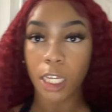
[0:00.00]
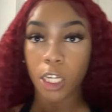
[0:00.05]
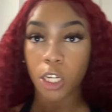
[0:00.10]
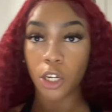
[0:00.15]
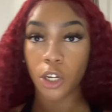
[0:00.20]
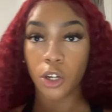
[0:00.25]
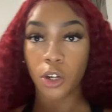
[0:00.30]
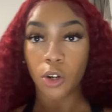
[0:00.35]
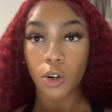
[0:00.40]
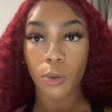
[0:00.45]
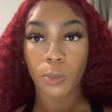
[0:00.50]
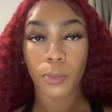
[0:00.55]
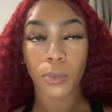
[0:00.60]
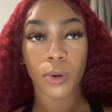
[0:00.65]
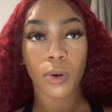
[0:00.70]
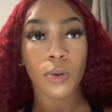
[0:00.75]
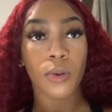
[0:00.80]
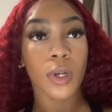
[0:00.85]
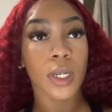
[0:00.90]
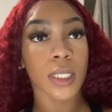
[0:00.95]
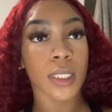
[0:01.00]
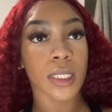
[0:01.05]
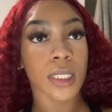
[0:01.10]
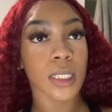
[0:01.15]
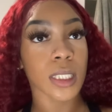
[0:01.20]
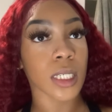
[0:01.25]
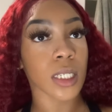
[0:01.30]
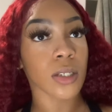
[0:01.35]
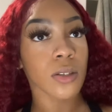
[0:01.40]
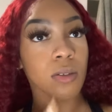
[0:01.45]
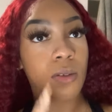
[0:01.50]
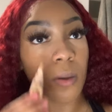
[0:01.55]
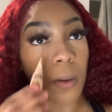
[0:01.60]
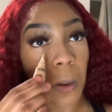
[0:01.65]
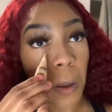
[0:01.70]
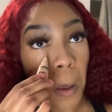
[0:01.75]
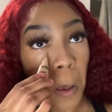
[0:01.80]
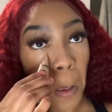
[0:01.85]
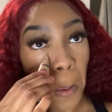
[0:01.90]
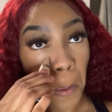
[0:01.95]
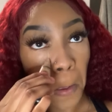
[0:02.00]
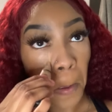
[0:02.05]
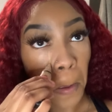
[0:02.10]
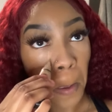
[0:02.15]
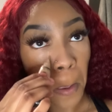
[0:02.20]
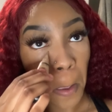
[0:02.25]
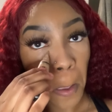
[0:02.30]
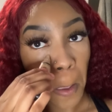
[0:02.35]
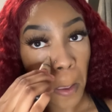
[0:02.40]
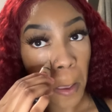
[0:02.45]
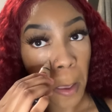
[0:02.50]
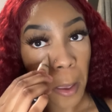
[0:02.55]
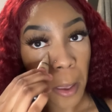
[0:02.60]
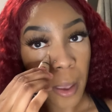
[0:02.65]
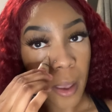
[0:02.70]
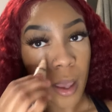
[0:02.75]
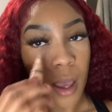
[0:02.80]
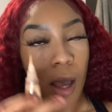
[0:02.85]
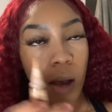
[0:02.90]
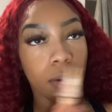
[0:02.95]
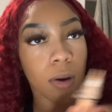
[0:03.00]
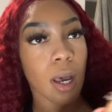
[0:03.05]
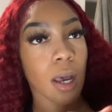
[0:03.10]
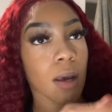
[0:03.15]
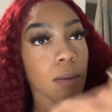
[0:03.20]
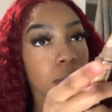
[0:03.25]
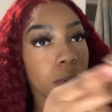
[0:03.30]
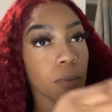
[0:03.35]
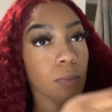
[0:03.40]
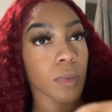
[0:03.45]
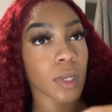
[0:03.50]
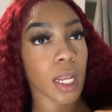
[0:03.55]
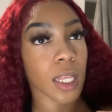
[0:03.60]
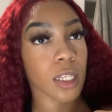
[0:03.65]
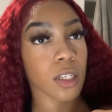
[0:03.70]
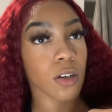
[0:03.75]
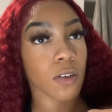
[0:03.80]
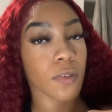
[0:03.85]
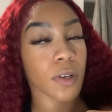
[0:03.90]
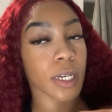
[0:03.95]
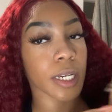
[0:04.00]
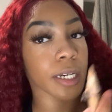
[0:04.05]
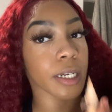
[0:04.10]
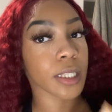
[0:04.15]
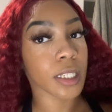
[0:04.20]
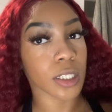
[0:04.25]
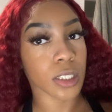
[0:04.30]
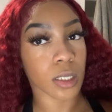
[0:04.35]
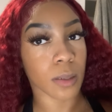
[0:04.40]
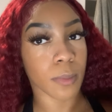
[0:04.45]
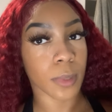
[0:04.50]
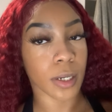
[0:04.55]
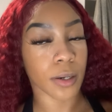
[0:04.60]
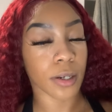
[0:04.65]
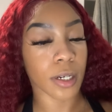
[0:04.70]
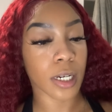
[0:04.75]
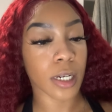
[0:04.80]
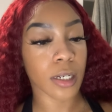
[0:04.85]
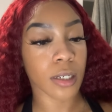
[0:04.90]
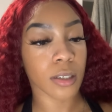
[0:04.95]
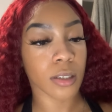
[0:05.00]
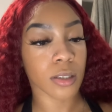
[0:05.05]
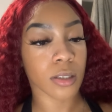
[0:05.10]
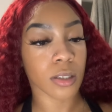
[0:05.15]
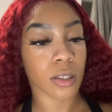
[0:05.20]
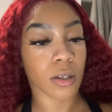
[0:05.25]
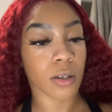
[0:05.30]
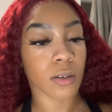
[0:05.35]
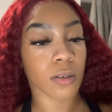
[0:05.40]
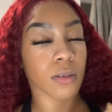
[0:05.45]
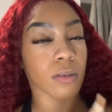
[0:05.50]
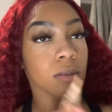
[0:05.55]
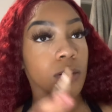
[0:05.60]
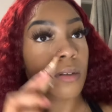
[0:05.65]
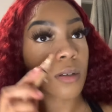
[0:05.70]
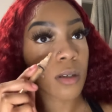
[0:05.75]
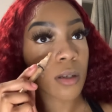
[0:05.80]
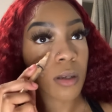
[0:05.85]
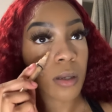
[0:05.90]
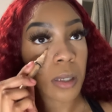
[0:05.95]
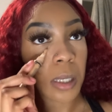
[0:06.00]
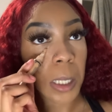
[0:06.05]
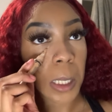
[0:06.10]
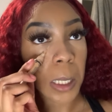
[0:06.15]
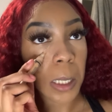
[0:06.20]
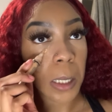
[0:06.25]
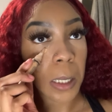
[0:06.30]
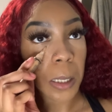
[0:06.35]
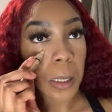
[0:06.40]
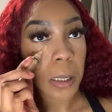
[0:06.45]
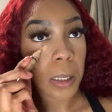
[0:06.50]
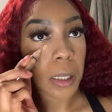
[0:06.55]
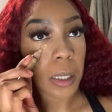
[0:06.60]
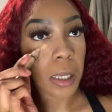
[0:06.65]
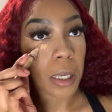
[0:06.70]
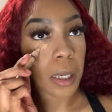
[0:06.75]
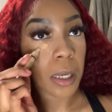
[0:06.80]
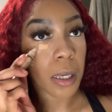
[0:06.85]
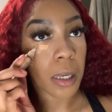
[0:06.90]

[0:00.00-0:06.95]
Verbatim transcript: Girl Pro Conceal. Um, when I look over here, there's a mirror, so yeah.